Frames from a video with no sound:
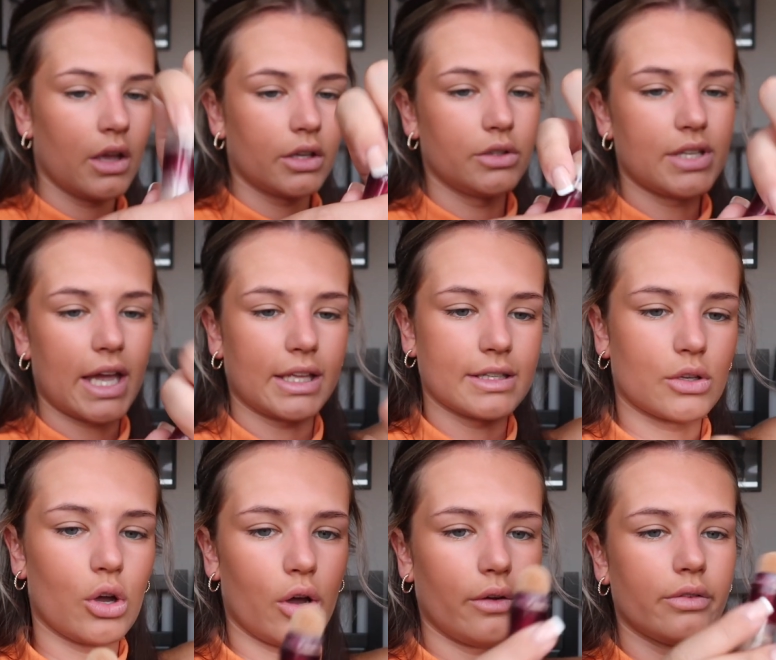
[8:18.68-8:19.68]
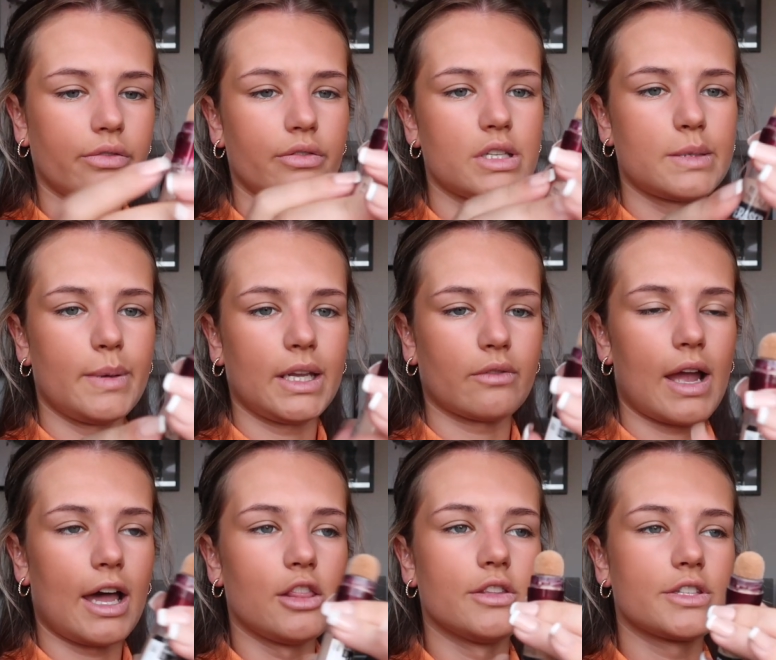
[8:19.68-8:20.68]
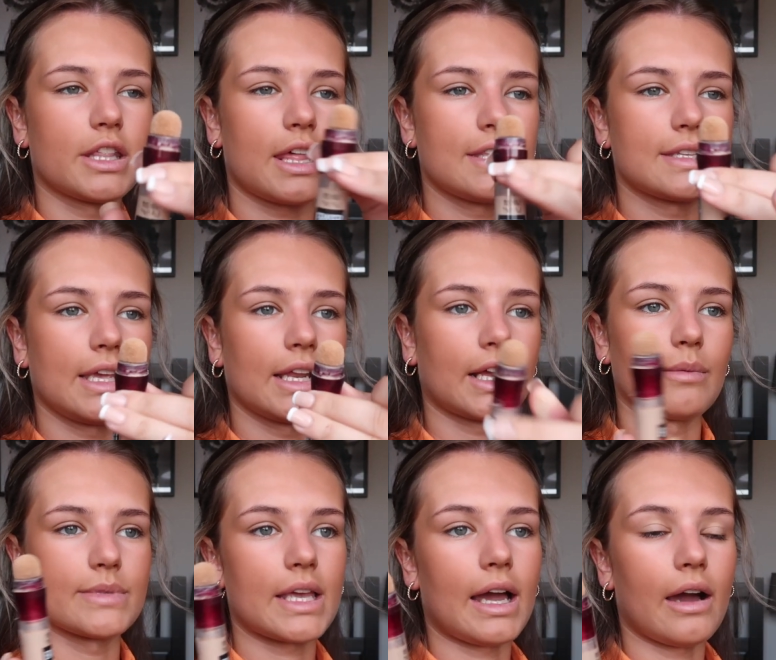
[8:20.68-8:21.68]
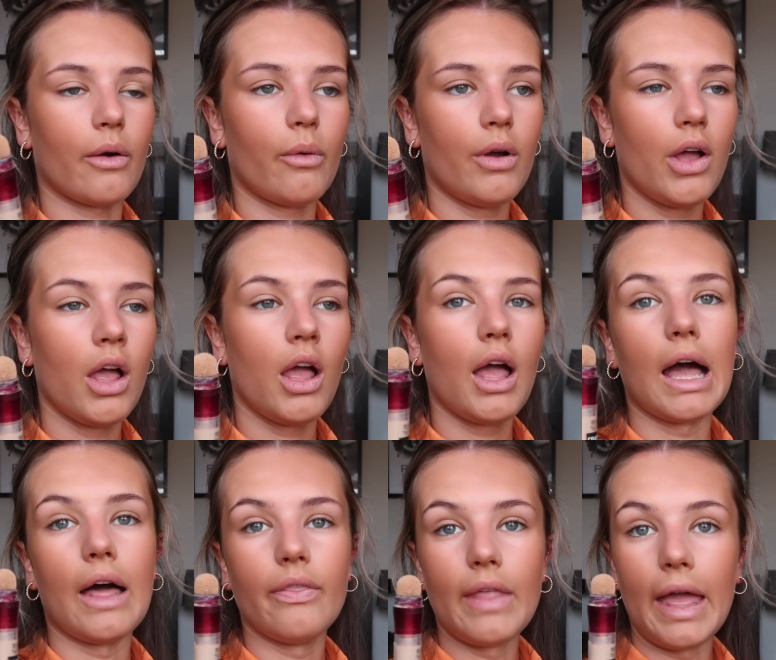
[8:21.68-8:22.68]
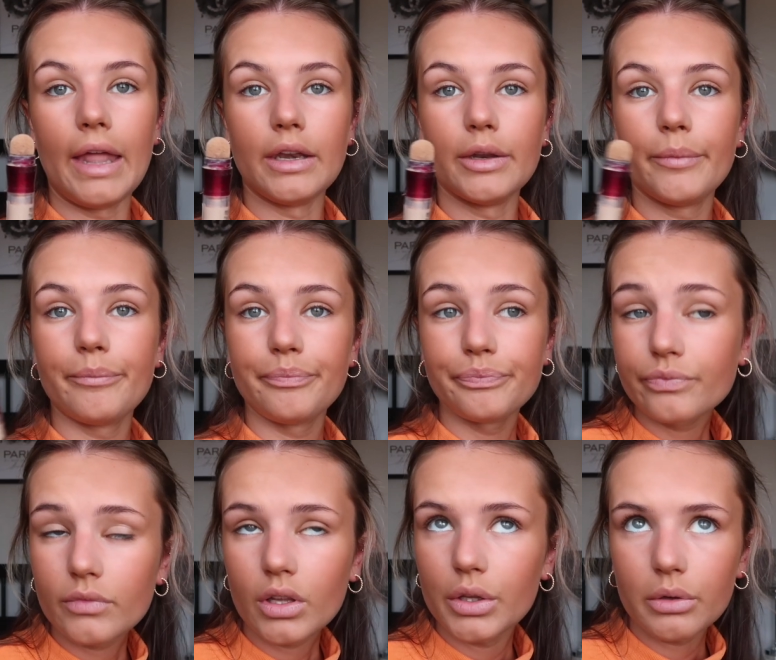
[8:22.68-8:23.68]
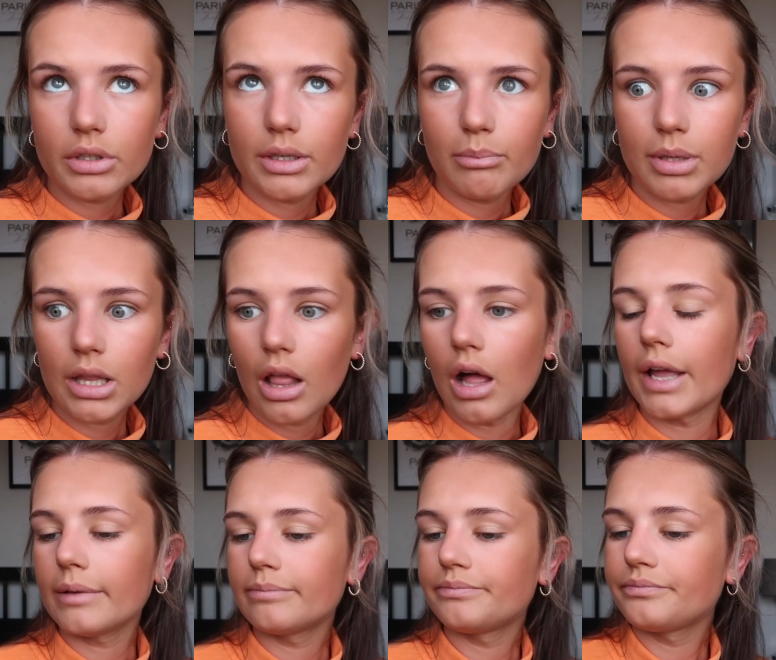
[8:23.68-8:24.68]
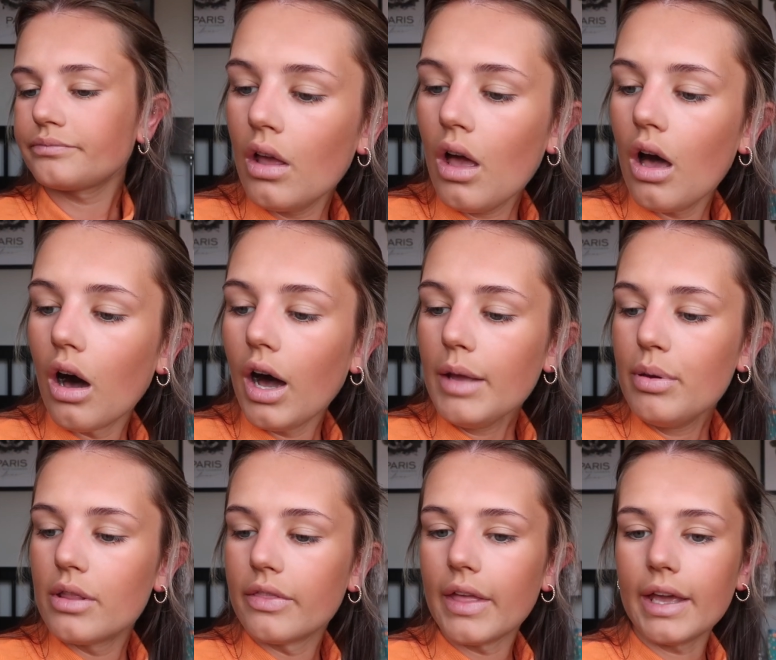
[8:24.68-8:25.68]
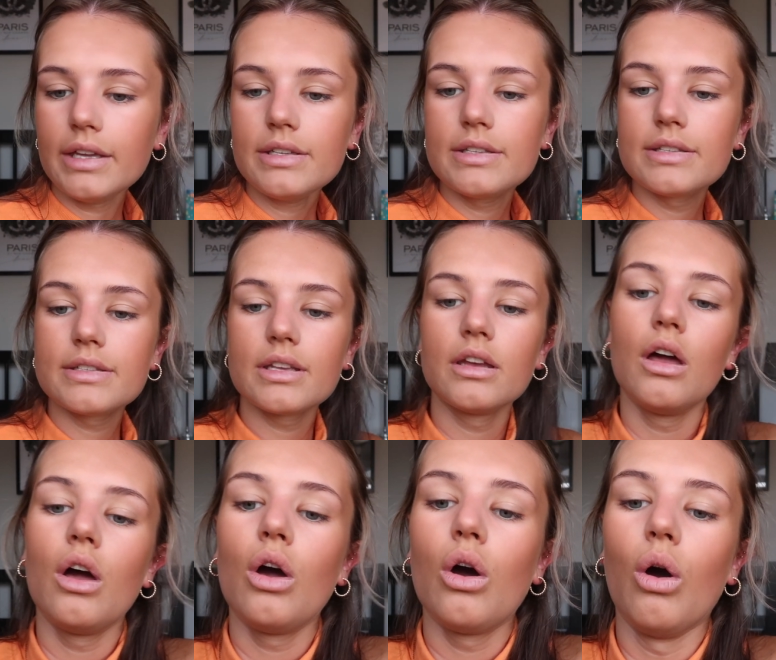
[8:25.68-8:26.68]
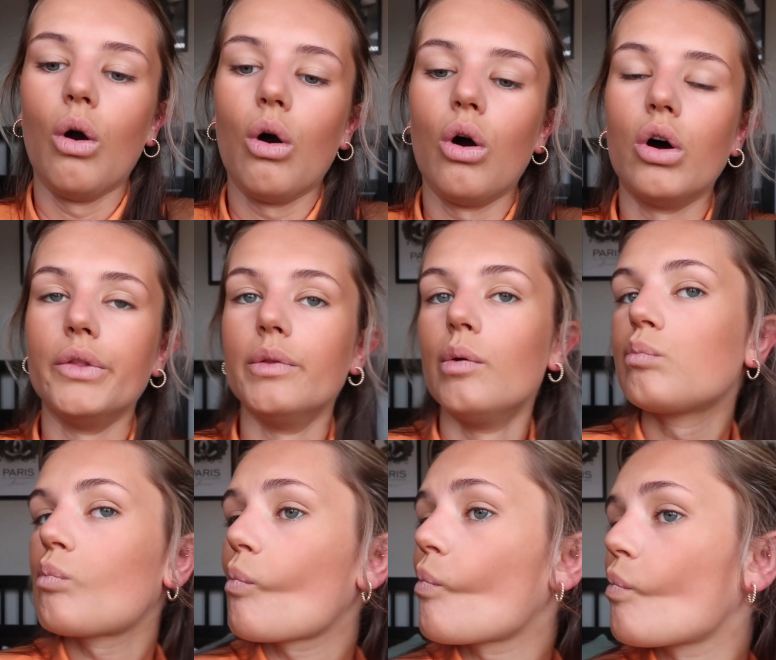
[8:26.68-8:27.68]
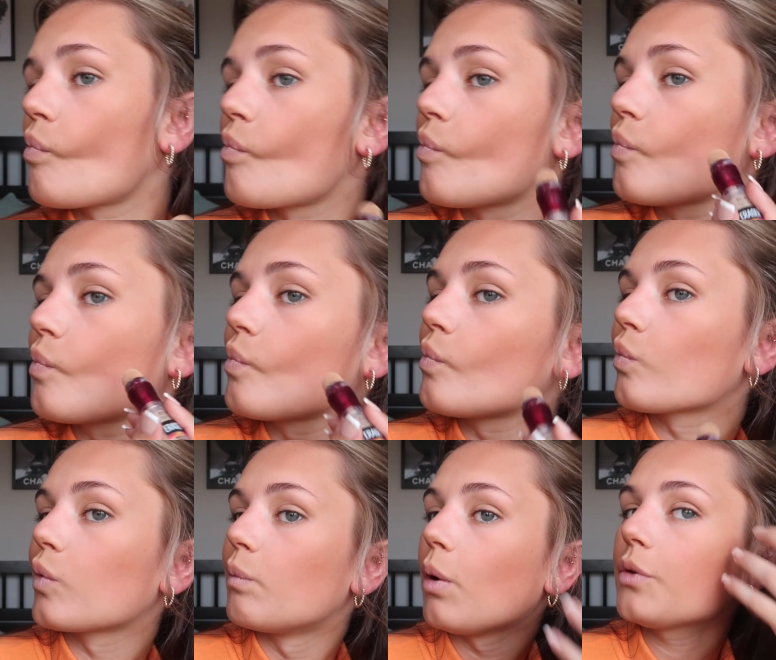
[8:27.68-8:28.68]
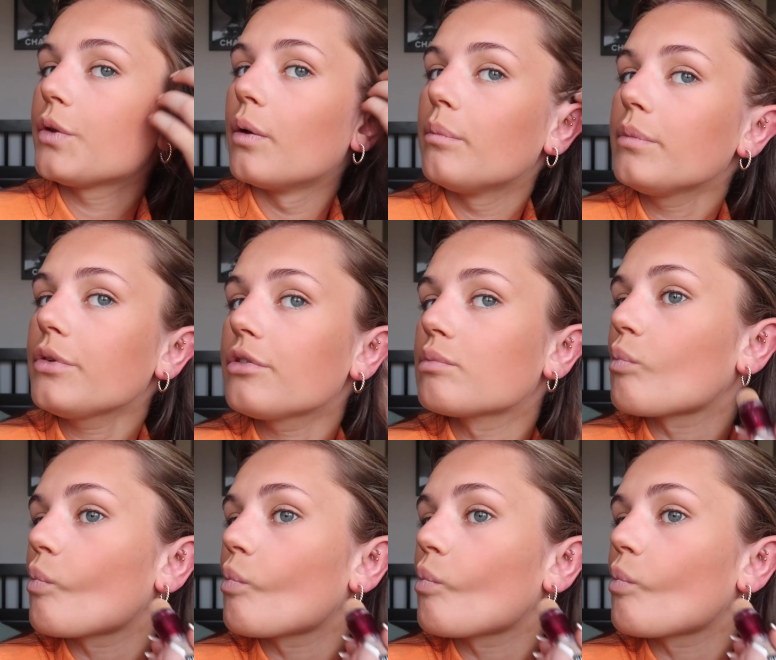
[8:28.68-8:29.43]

You take this off, spin it round, the concealer comes out, and then you can apply. I put this on the bottoms